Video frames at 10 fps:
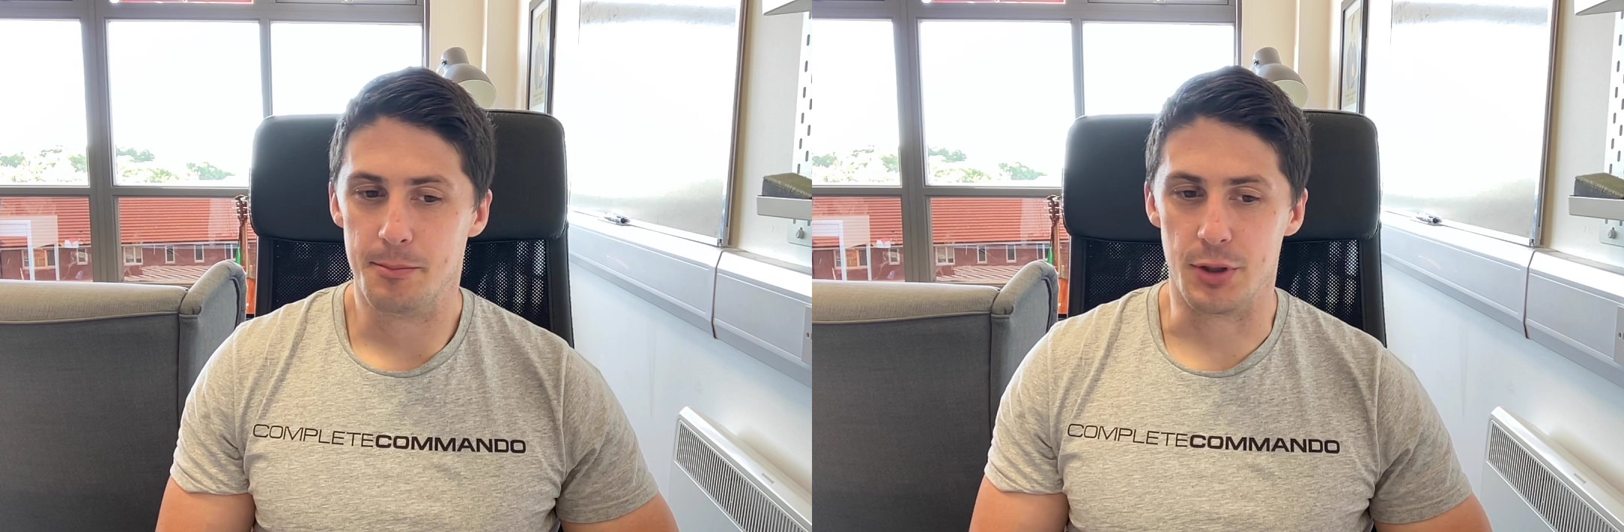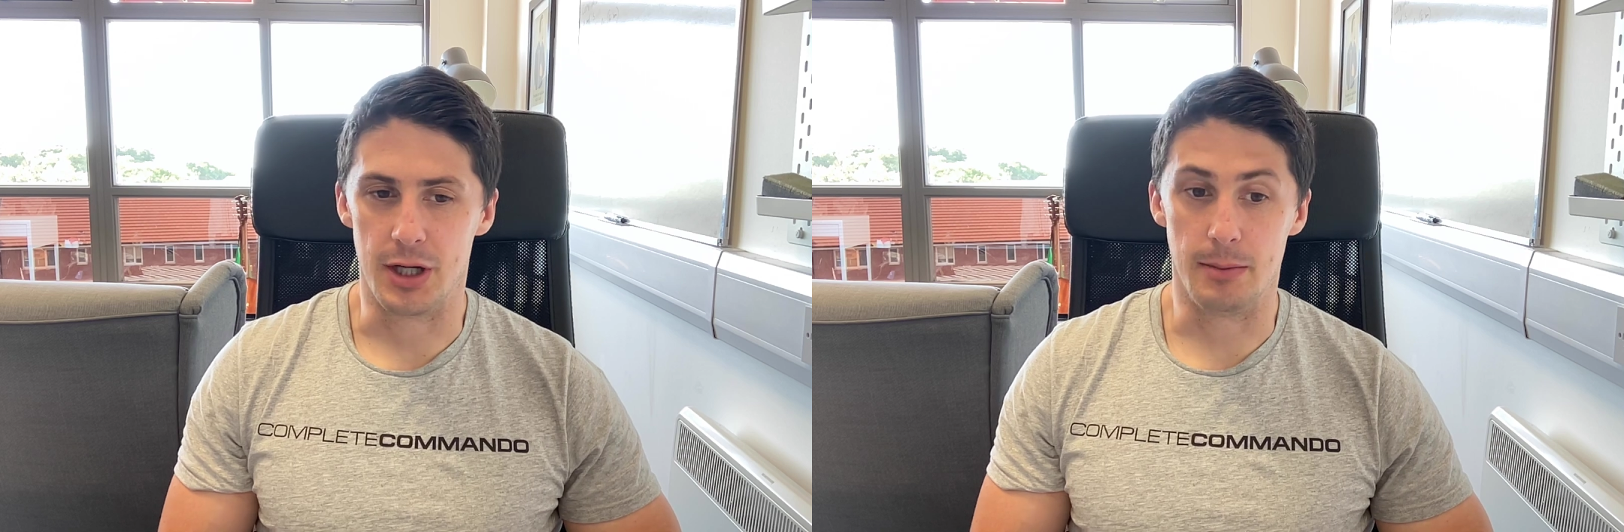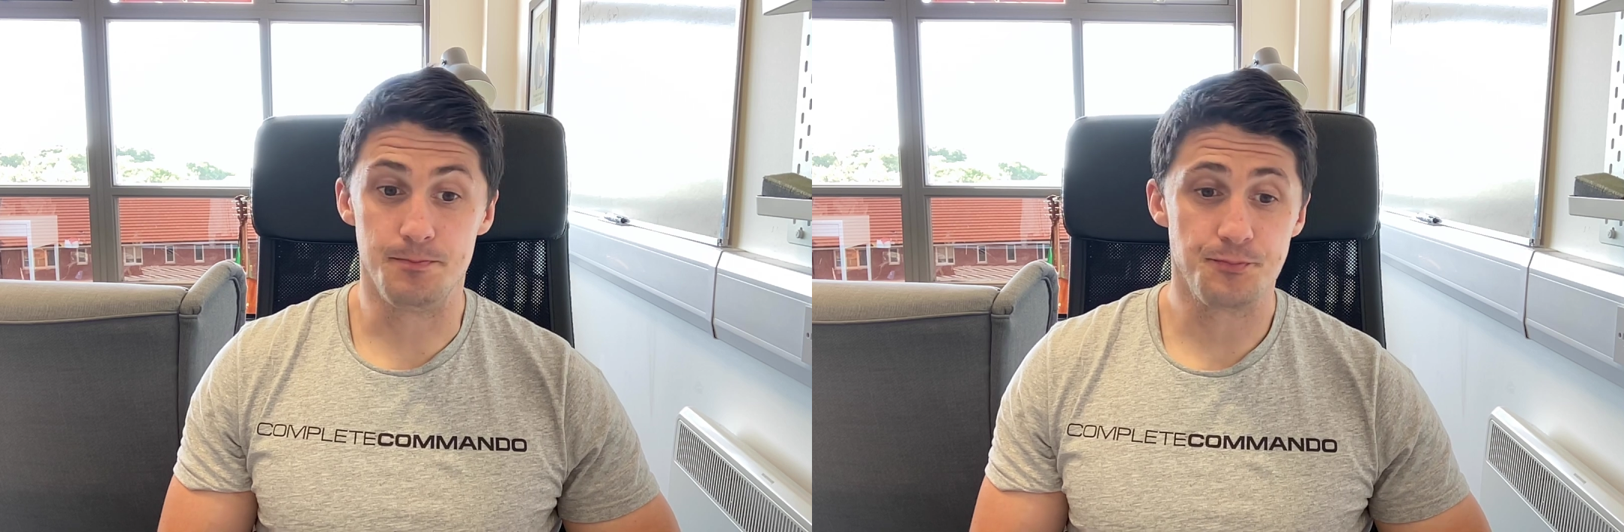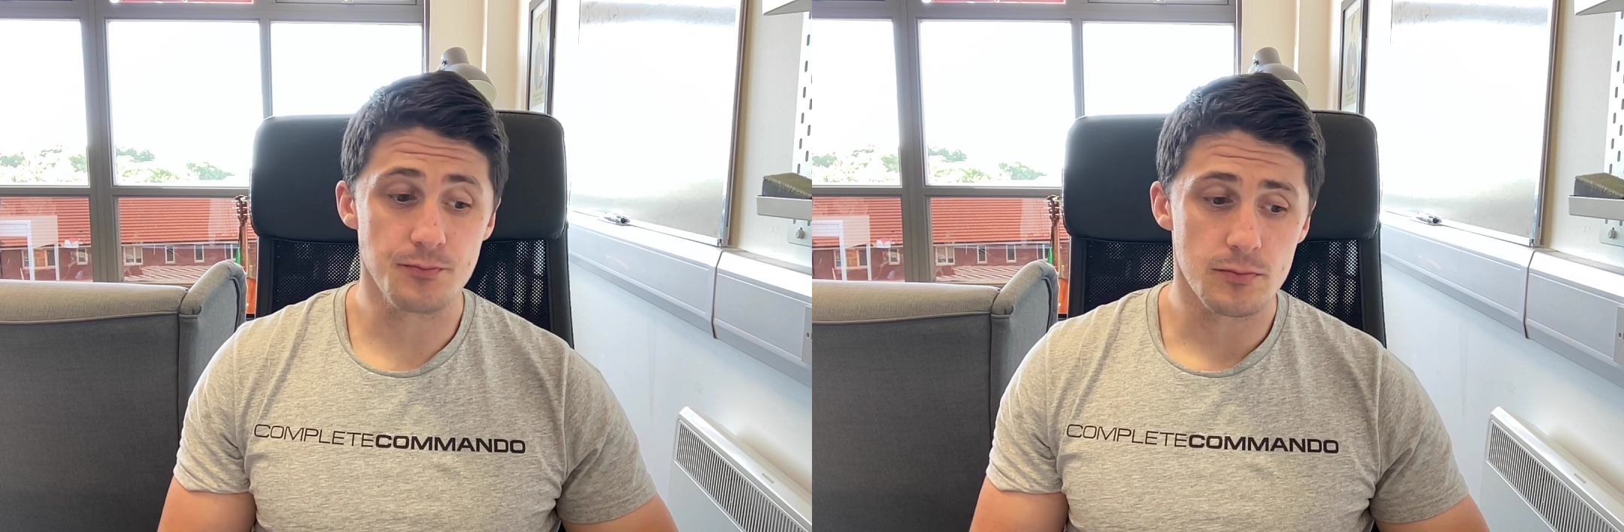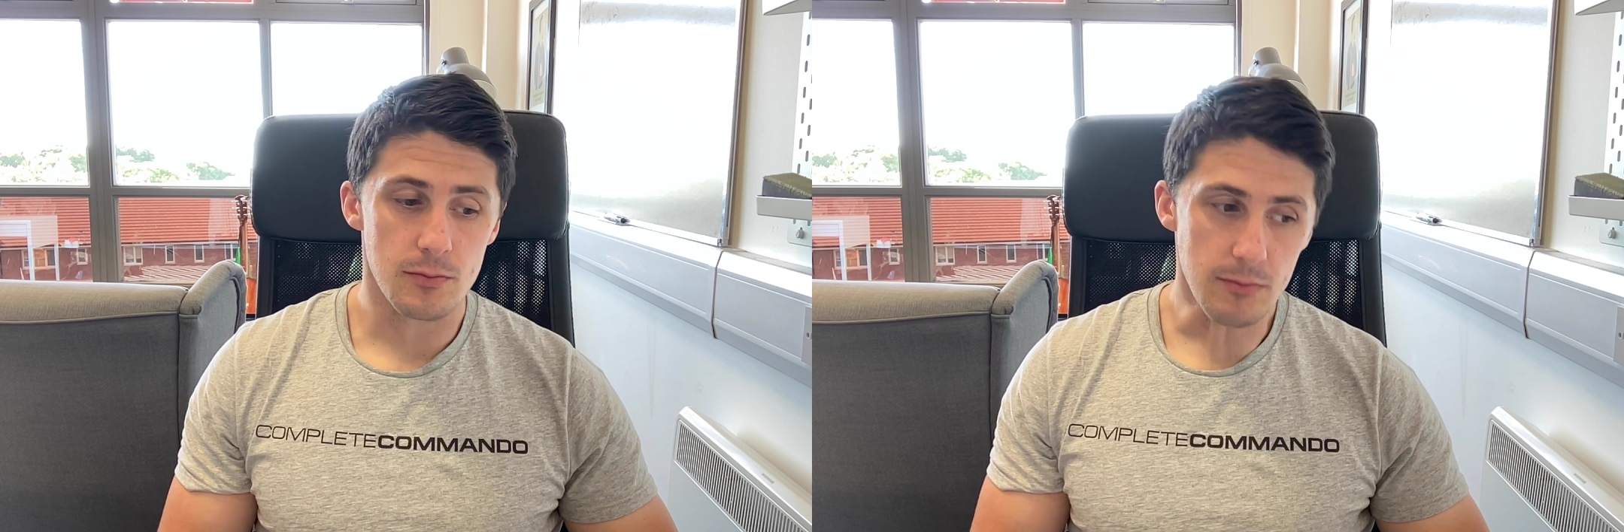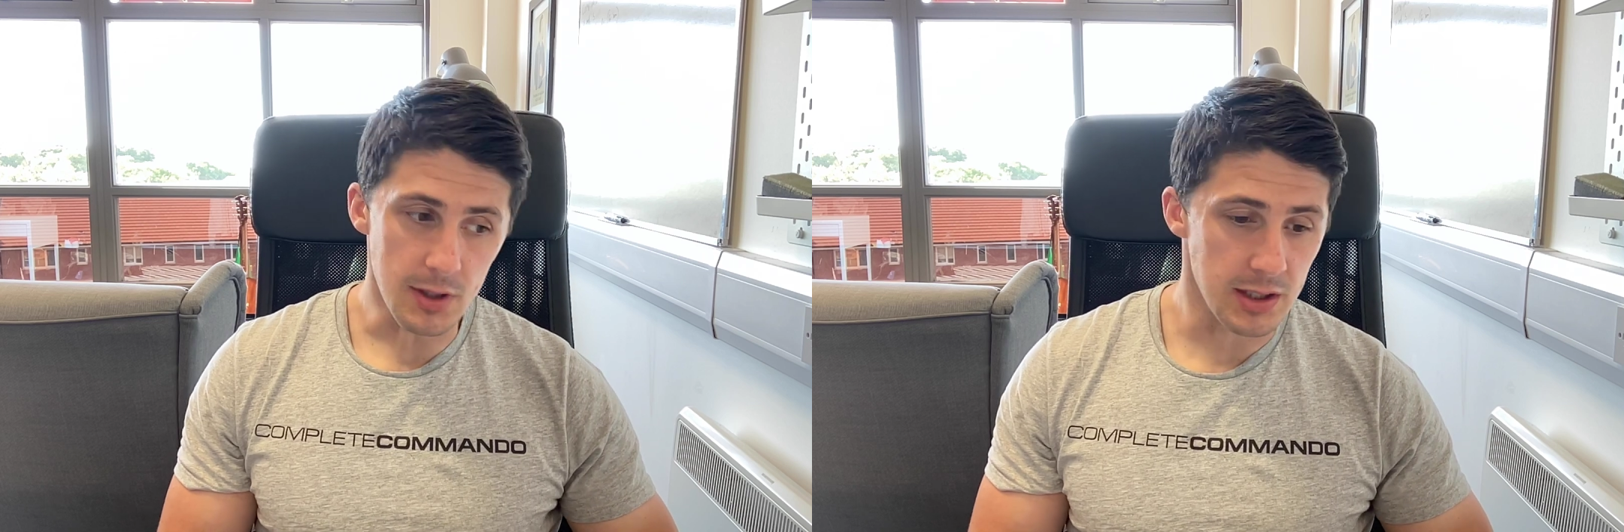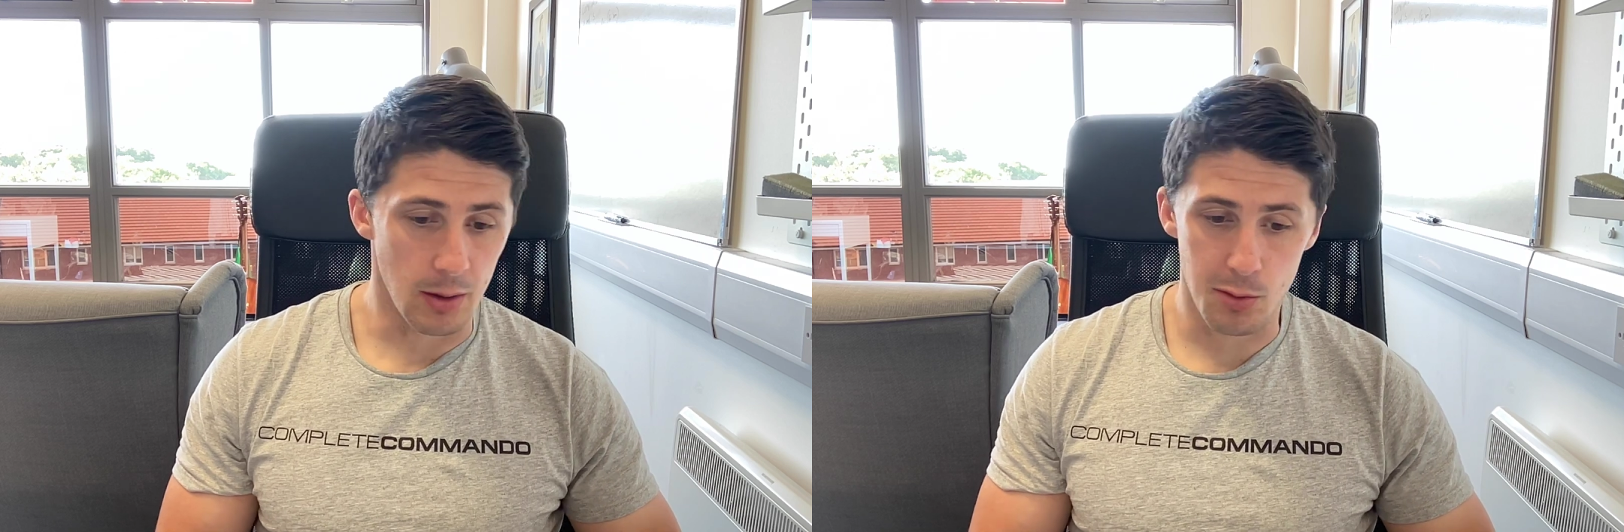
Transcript: But yeah,